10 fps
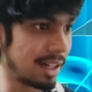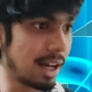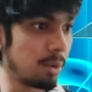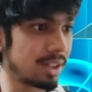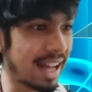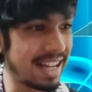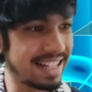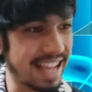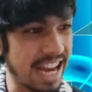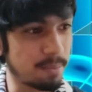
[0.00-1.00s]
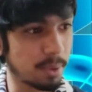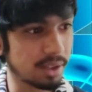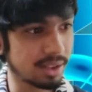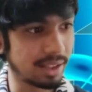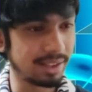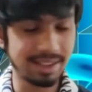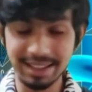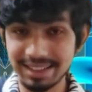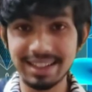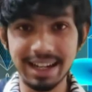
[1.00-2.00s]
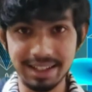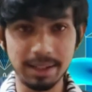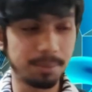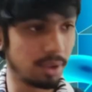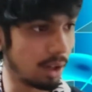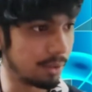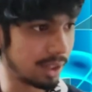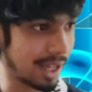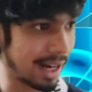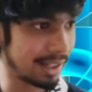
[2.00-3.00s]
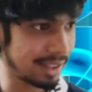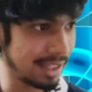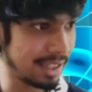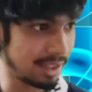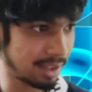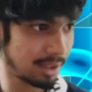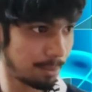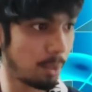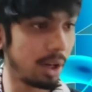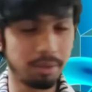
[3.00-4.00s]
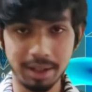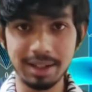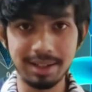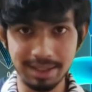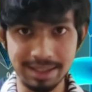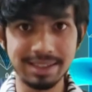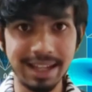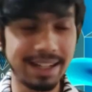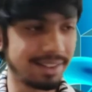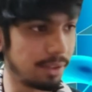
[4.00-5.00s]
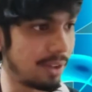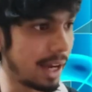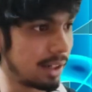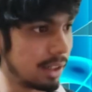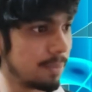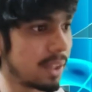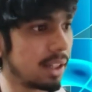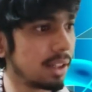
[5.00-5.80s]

around 98% is getting absorbed at each point where it is getting reflected.